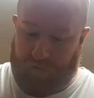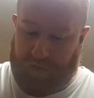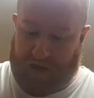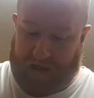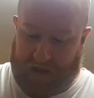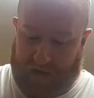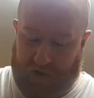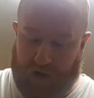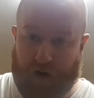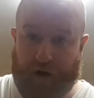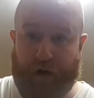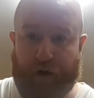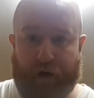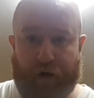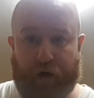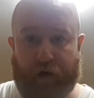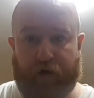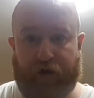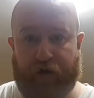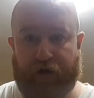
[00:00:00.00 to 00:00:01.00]
unpicking the
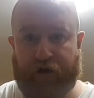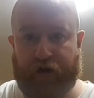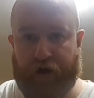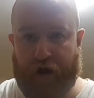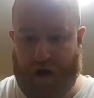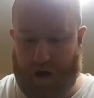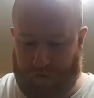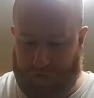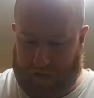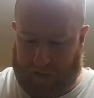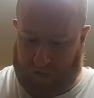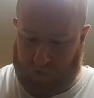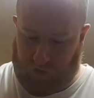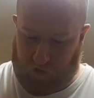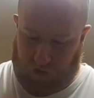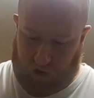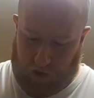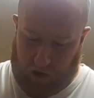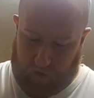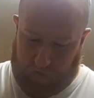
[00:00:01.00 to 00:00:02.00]
noodles, stirring it,
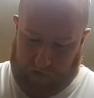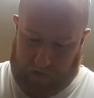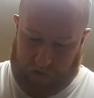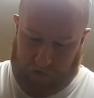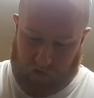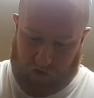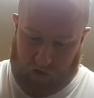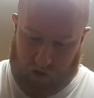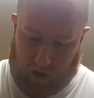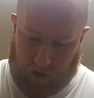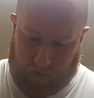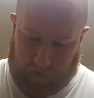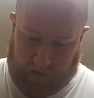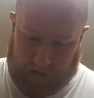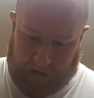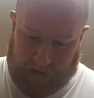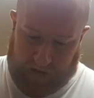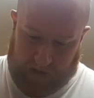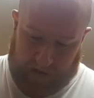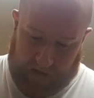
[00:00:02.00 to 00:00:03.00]
stirring it, stirring
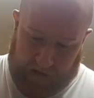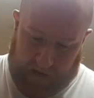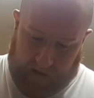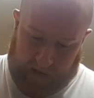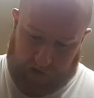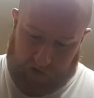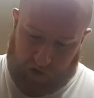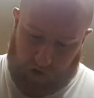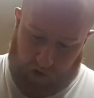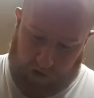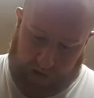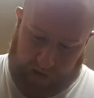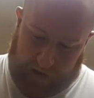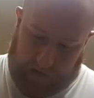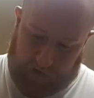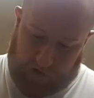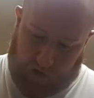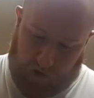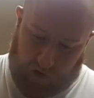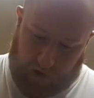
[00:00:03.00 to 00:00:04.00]
it. It's cooking,
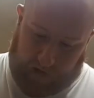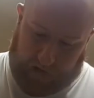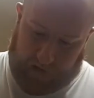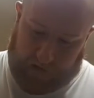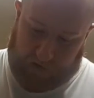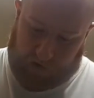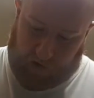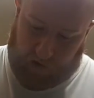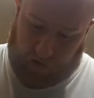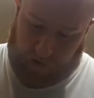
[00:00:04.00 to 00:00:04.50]
it's cooking, it's